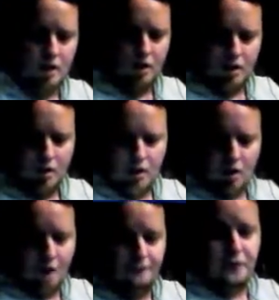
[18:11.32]
A
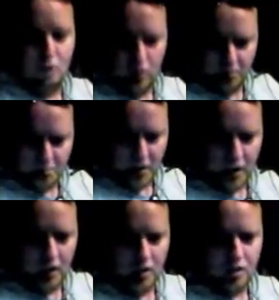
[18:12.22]
Few Good
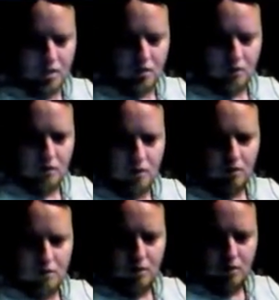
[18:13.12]
Men.
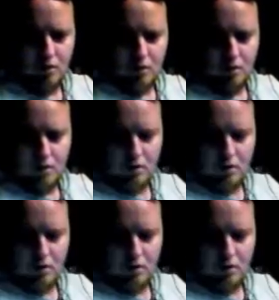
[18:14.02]
Let's